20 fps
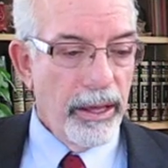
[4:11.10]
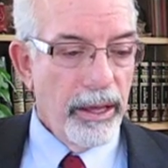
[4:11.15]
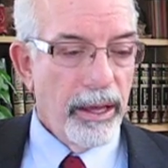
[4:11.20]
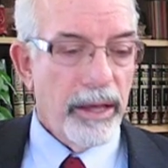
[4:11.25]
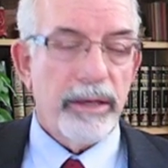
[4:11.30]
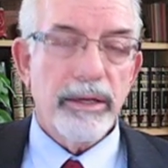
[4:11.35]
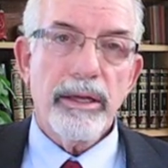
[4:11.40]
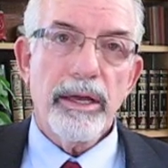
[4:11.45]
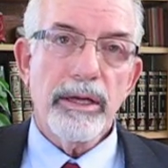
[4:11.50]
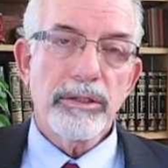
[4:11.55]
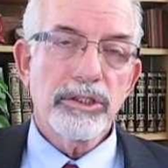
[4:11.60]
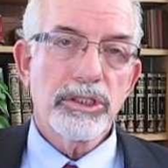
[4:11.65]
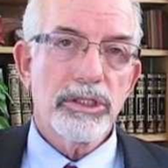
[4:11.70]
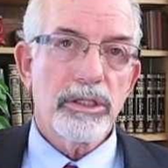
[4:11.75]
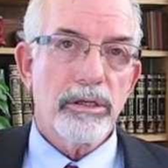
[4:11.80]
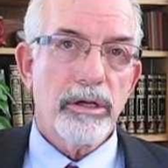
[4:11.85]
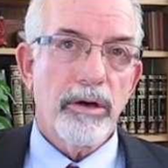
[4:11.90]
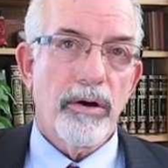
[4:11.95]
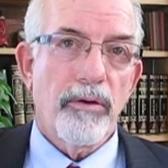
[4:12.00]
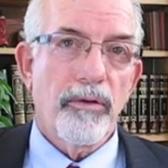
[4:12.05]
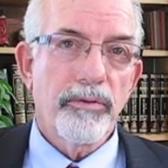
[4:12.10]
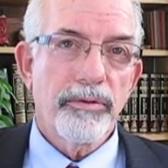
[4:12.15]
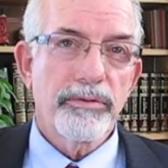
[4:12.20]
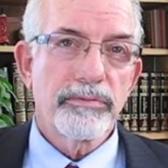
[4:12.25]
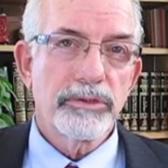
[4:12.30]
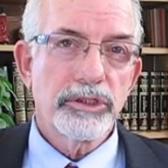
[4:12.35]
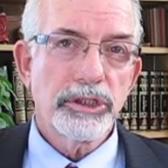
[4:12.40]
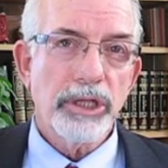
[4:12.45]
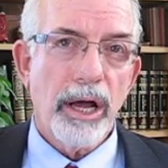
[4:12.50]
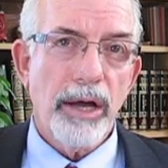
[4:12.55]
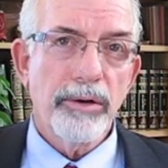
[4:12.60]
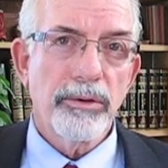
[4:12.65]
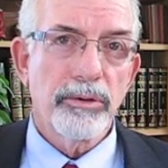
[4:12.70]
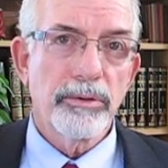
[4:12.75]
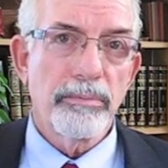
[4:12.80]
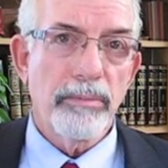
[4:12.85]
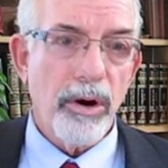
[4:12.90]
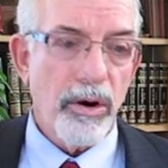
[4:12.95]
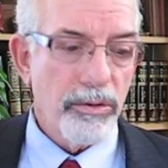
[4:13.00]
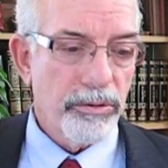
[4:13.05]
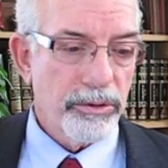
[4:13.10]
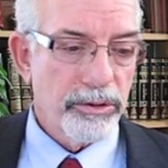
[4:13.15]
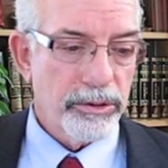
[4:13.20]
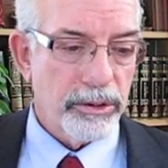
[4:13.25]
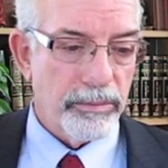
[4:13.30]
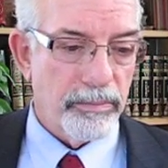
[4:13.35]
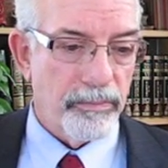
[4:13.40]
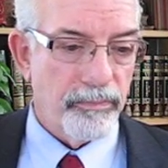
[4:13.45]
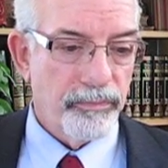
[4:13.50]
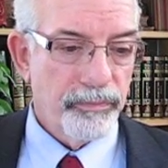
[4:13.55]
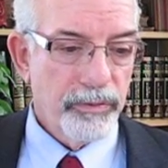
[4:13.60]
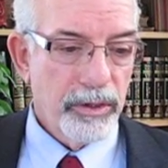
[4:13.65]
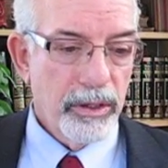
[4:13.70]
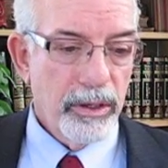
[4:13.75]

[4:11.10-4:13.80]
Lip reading: and against the cult of child martyrdom